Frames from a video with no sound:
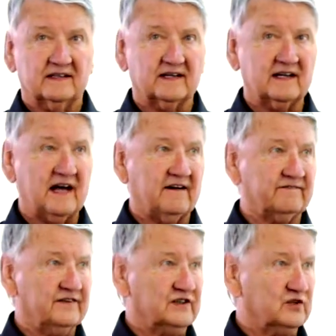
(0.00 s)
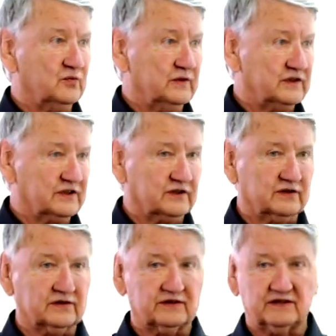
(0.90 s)
the catfish
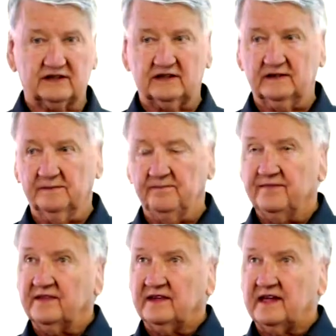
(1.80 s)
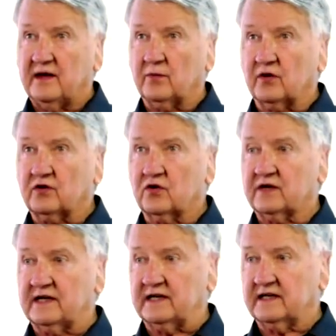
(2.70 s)
whiskers. They were
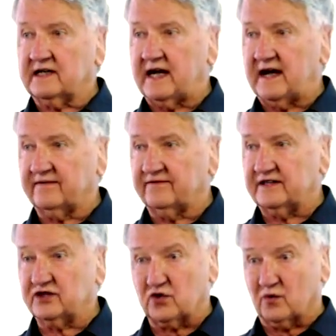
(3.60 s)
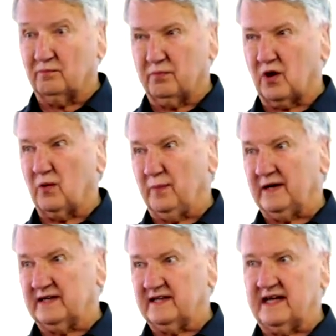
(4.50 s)
cooking catfish or
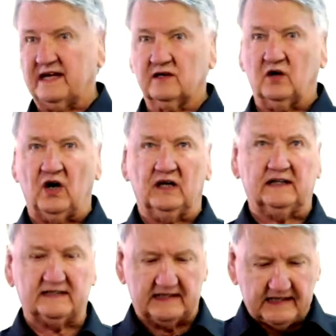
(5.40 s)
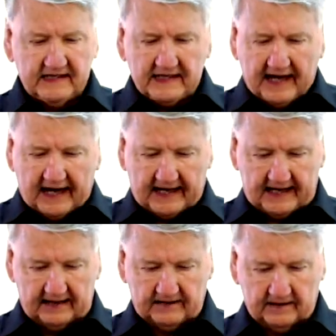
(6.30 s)
burbot, they call it,
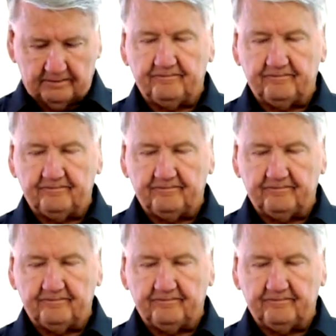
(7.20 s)
and